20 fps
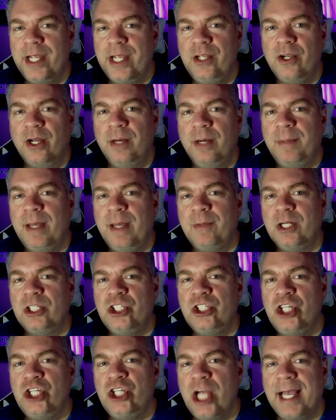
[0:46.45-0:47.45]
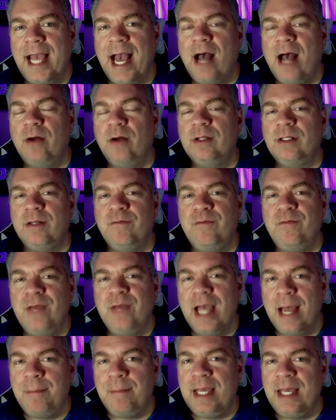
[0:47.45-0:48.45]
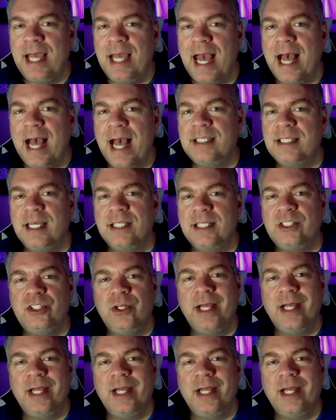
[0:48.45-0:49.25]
You're going to be able to check out the VIP access.